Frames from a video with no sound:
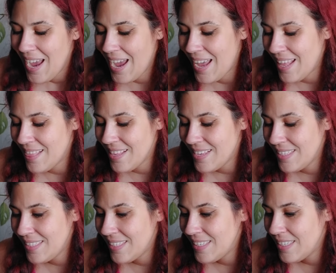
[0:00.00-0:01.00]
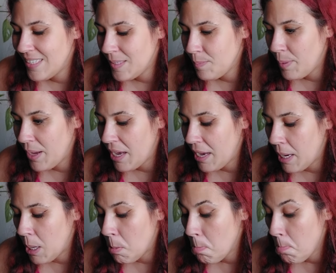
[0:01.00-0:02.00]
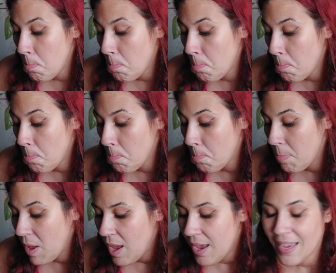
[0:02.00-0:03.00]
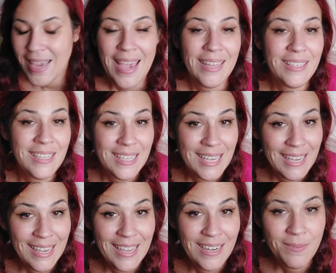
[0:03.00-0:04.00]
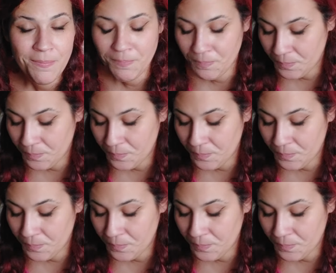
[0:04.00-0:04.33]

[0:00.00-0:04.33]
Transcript: And this is by Caitlin Keegan.